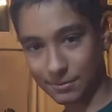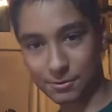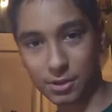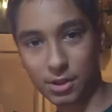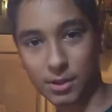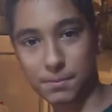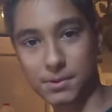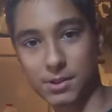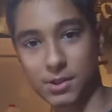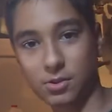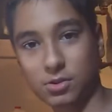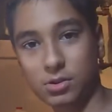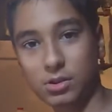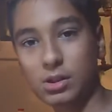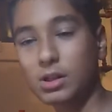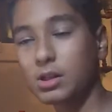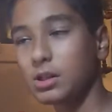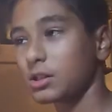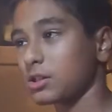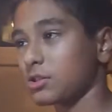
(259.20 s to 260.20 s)
I left it upstairs.
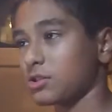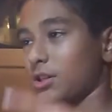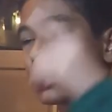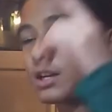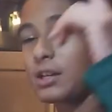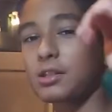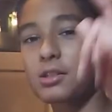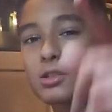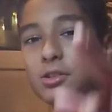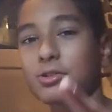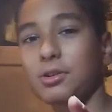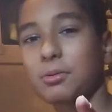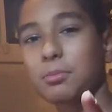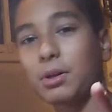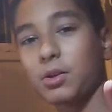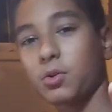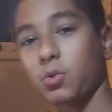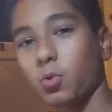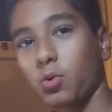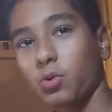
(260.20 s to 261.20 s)
Okay, so I'm gonna go get
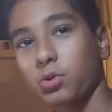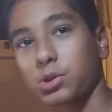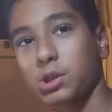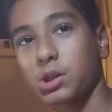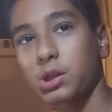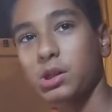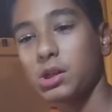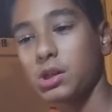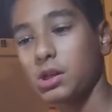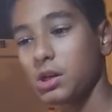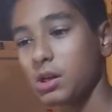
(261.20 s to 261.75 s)
my tools.